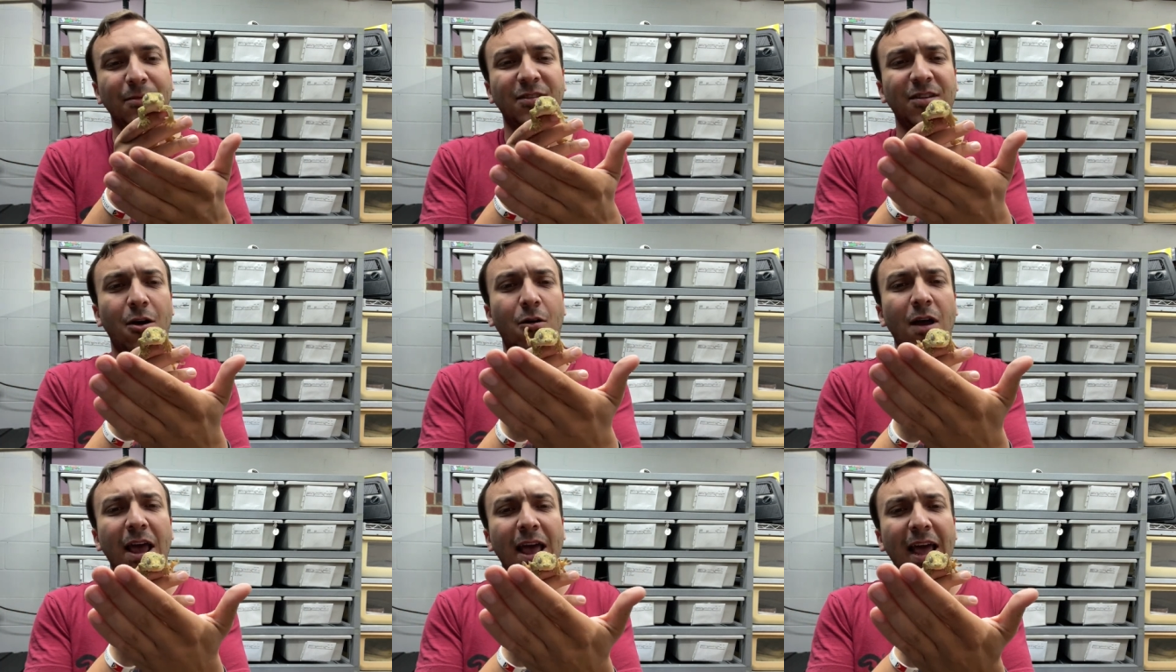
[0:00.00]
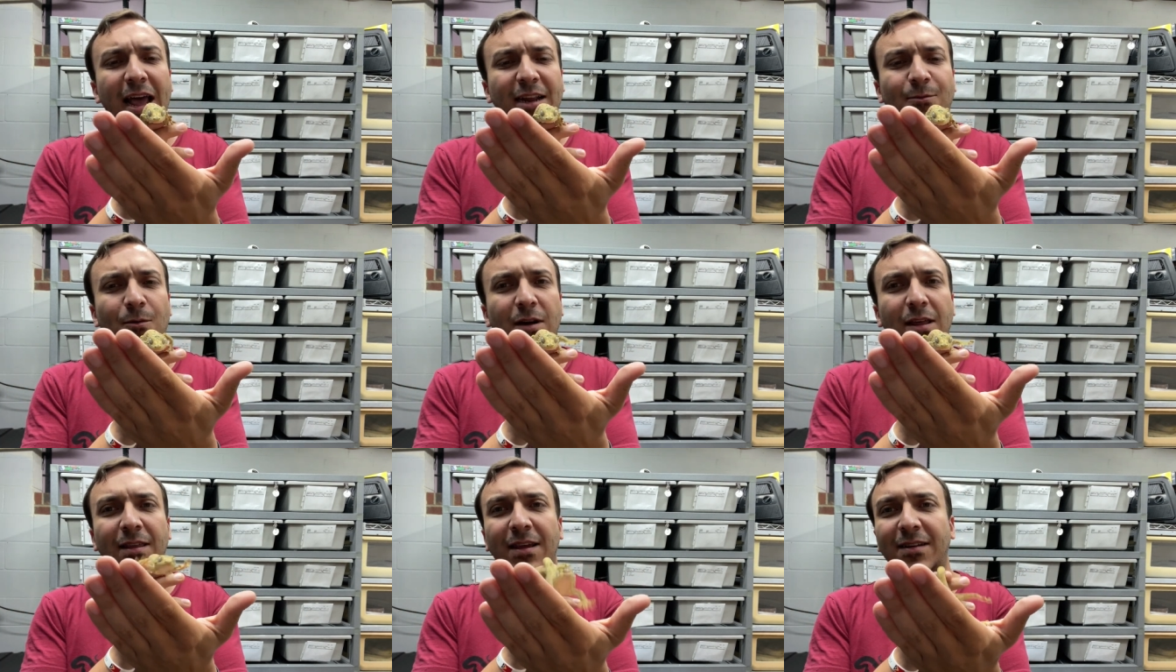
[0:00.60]
So it's one
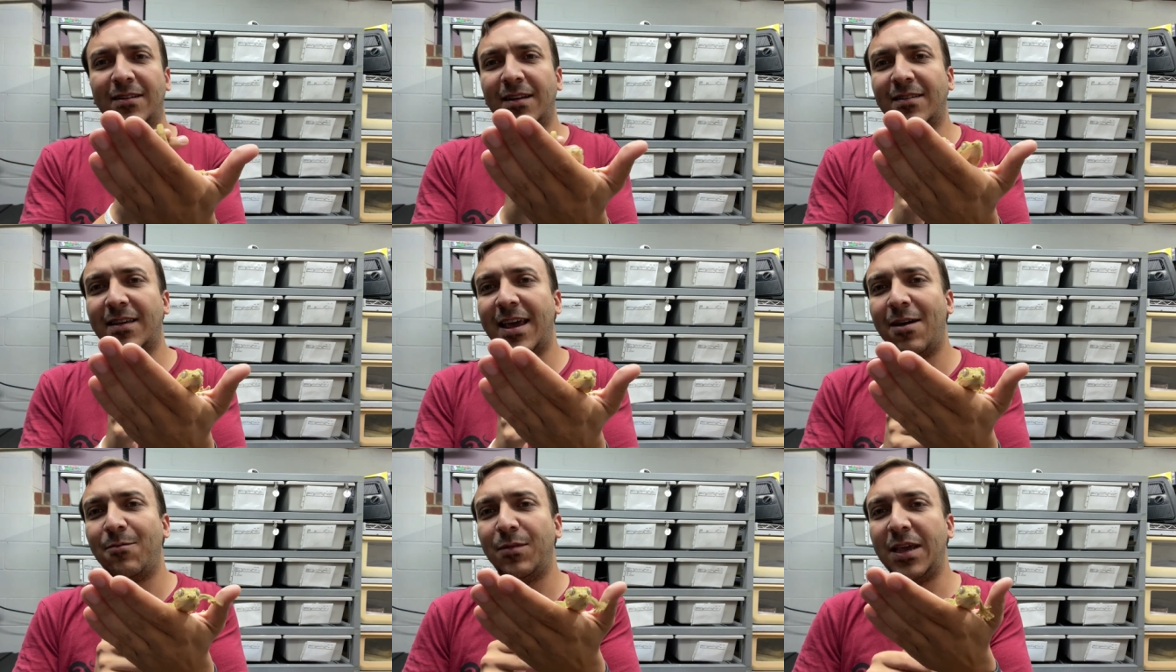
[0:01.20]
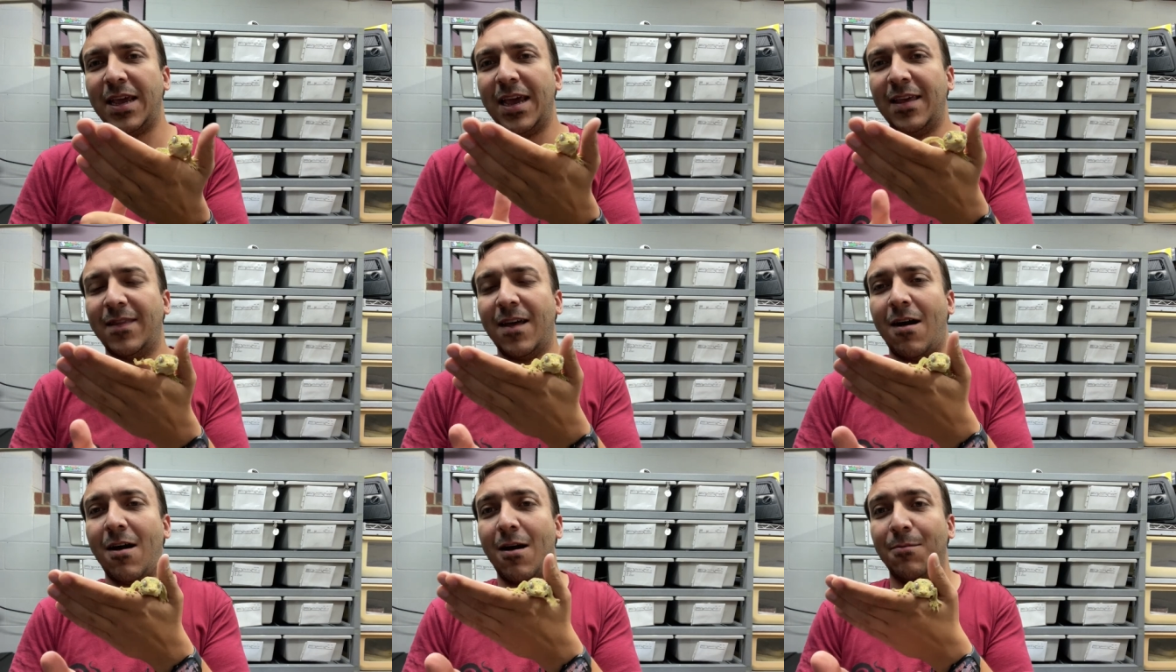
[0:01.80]
of the things that's kept me in
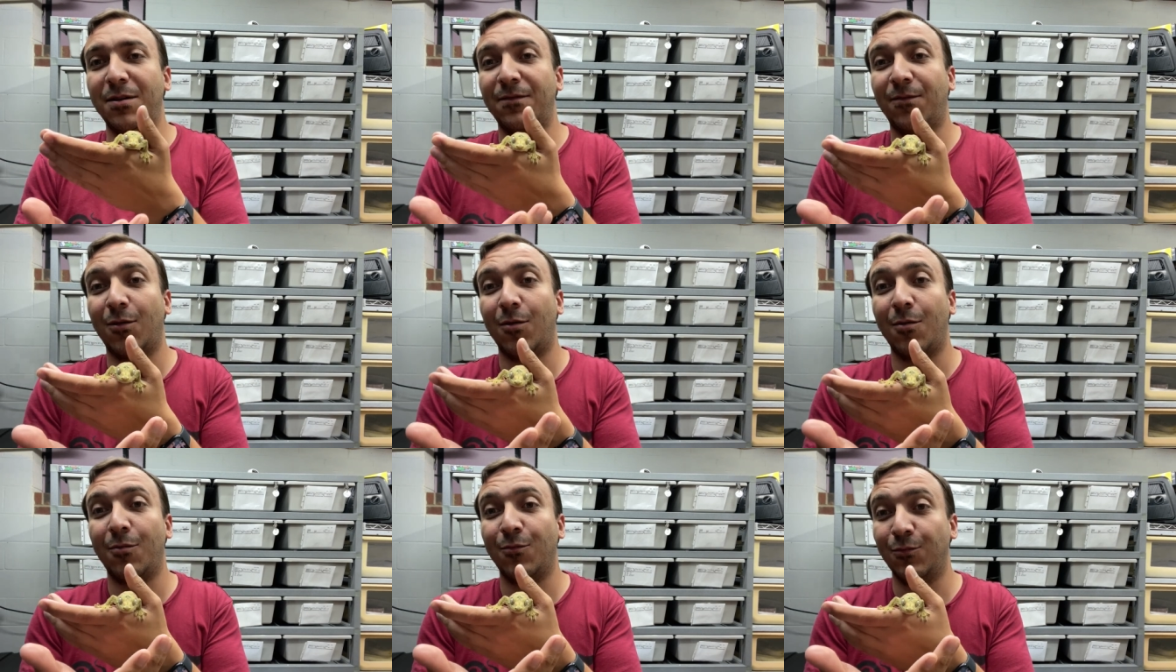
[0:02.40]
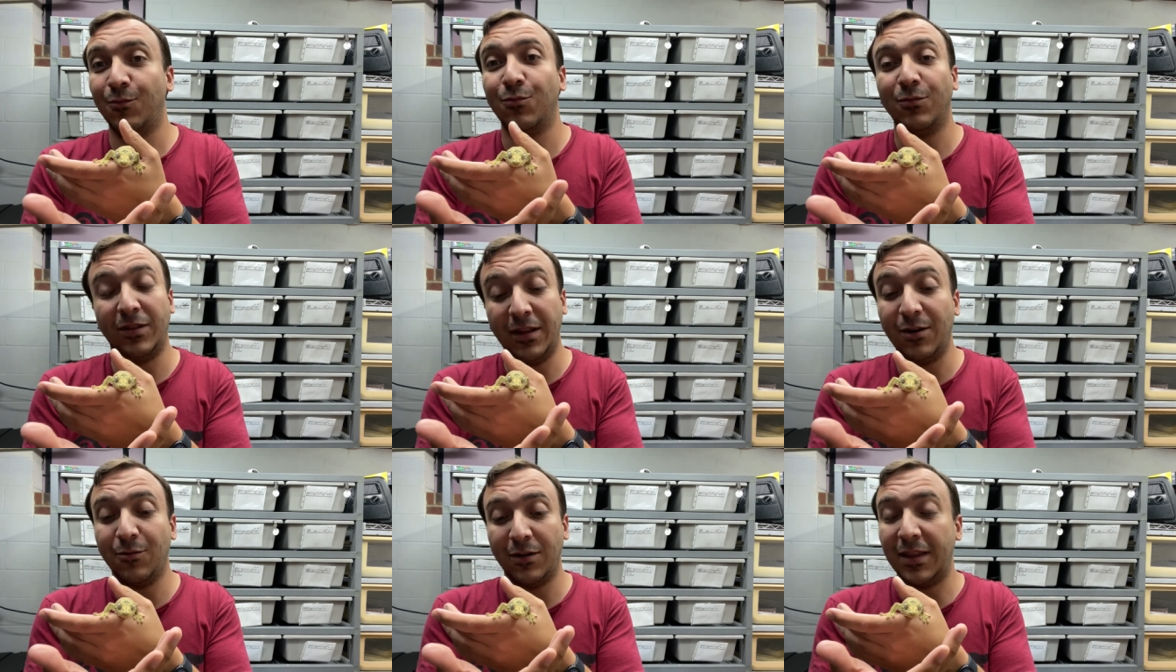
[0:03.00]
the hobby for
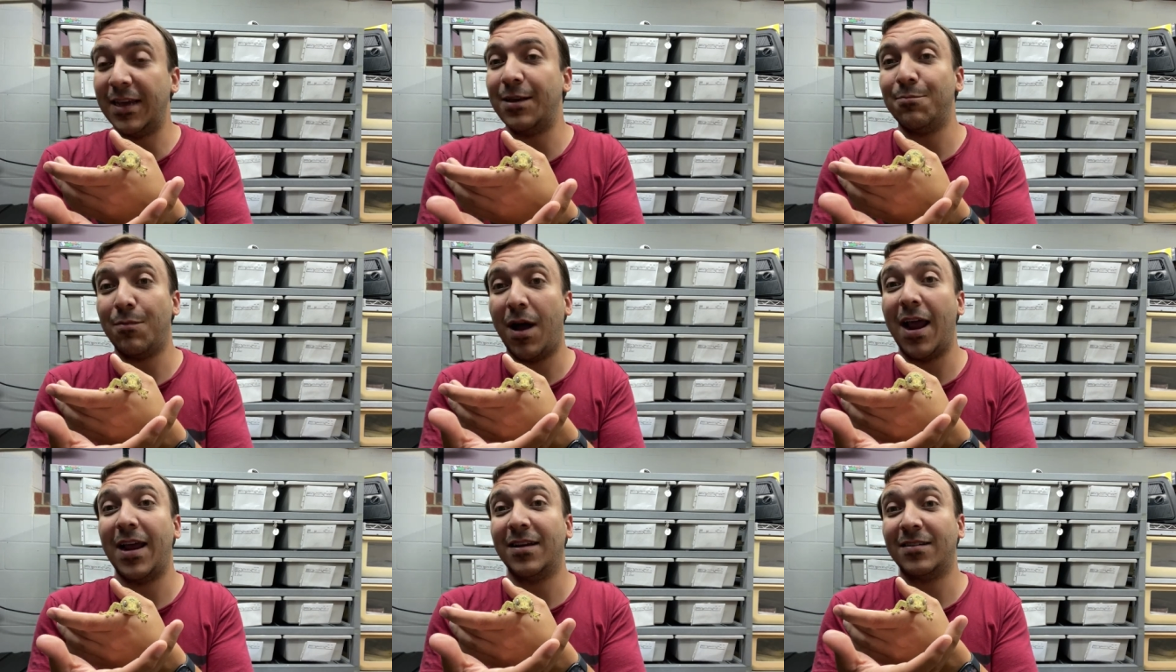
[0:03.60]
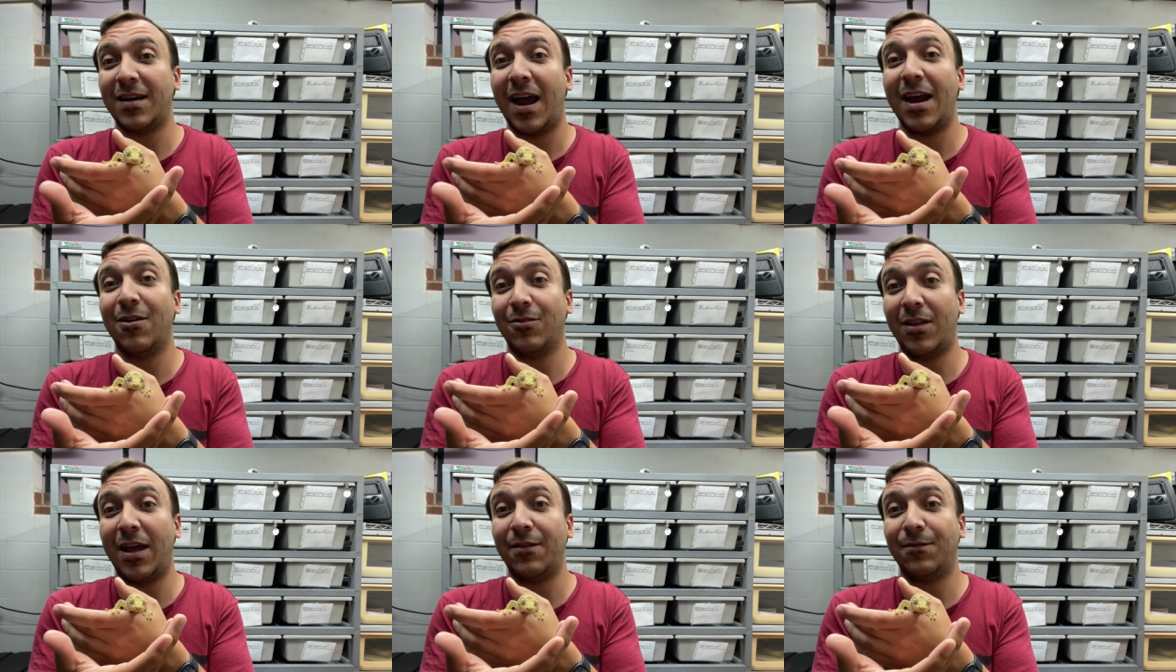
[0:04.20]
literally my entire
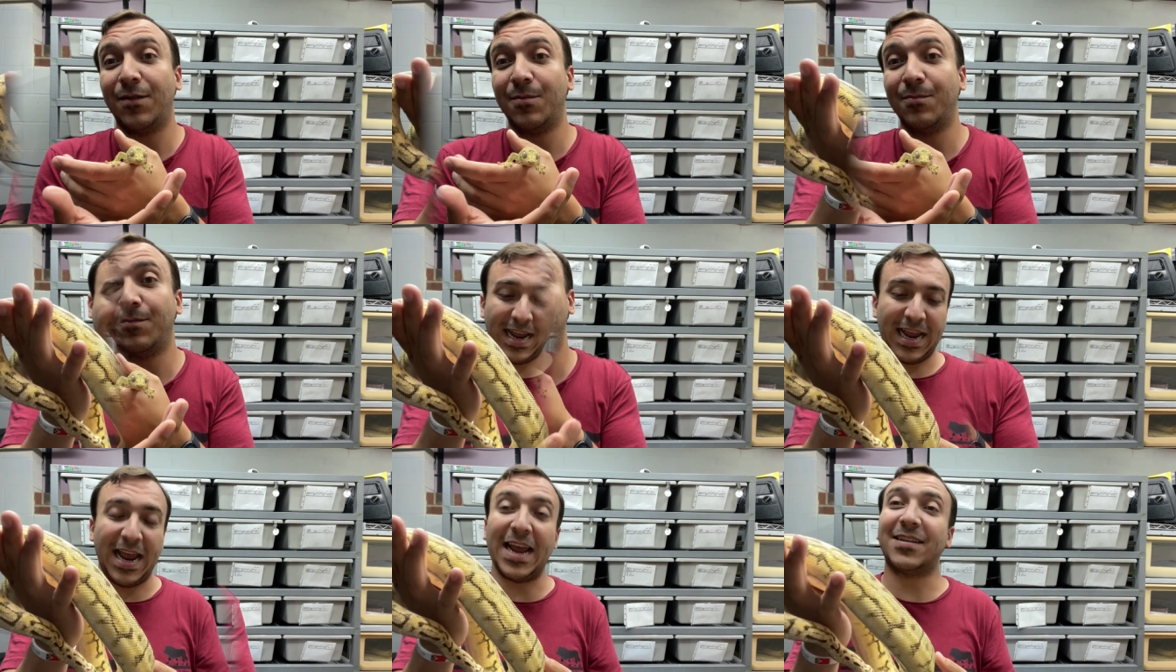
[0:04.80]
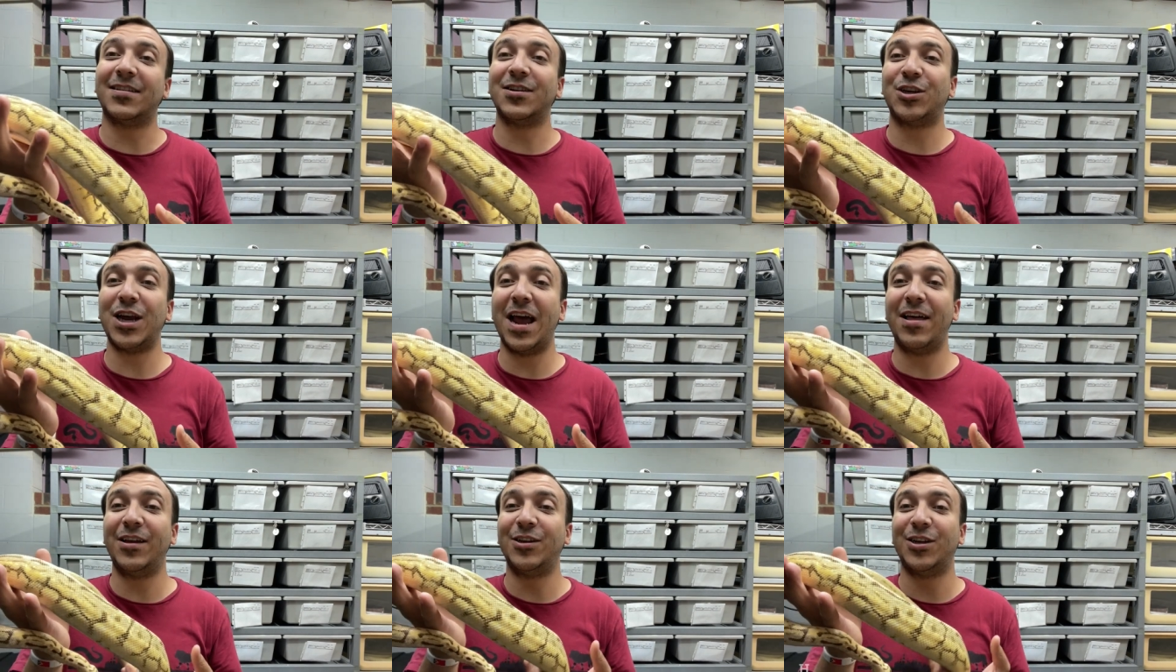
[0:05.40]
life it's a
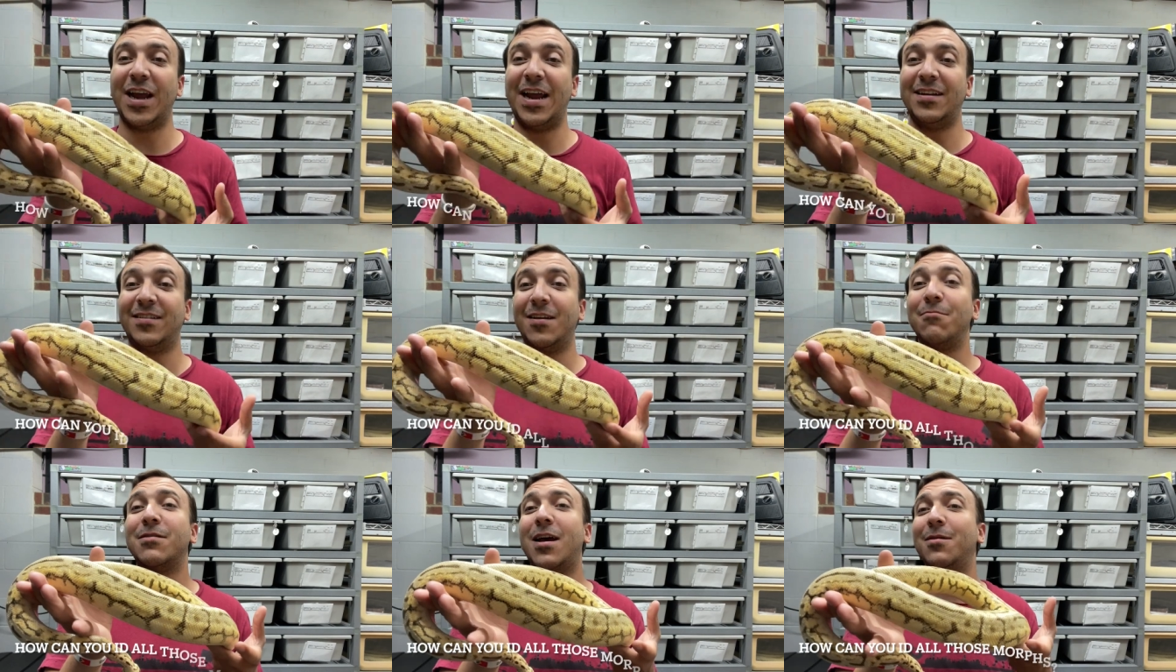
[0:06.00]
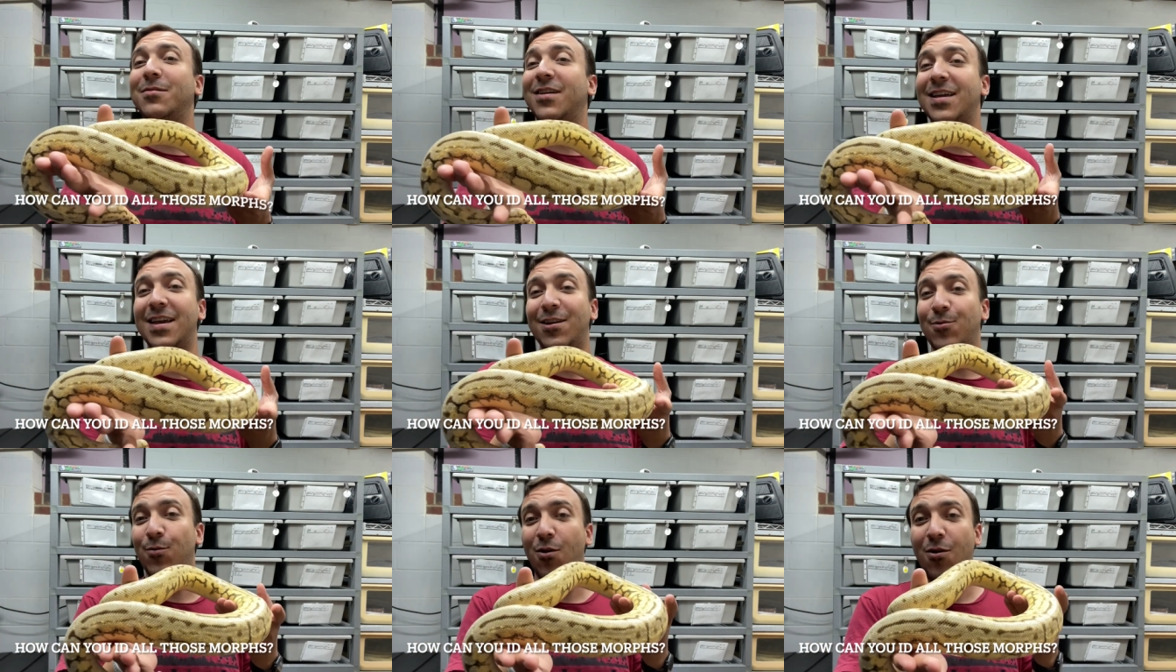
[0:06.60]
challenge and sometimes I get
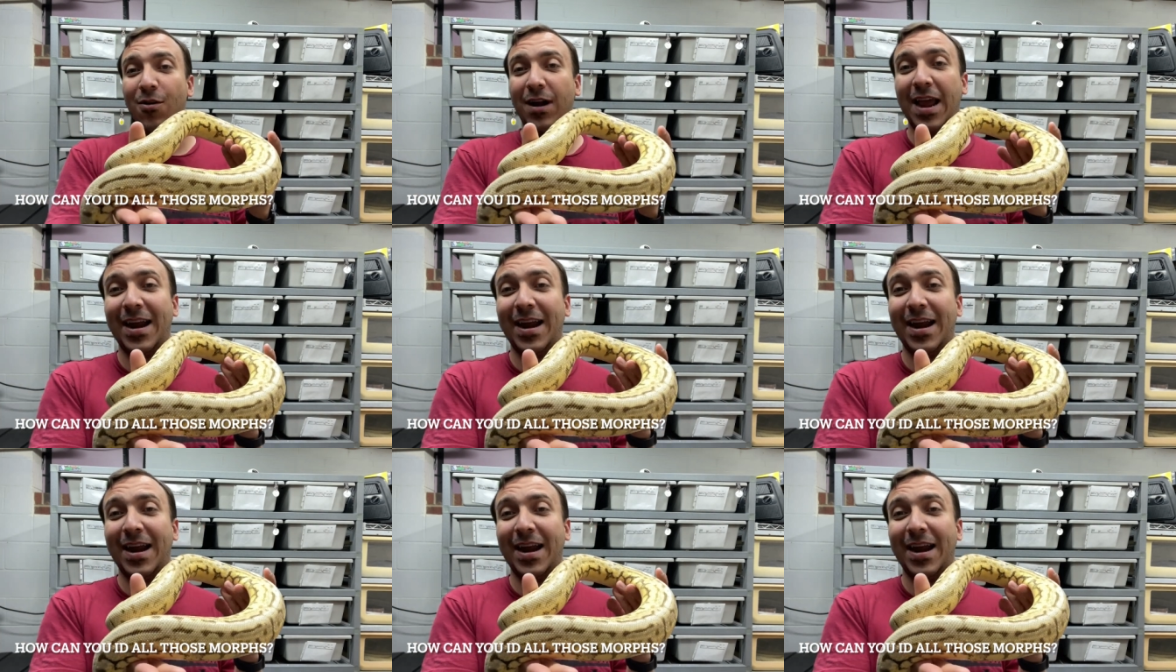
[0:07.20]
it wrong.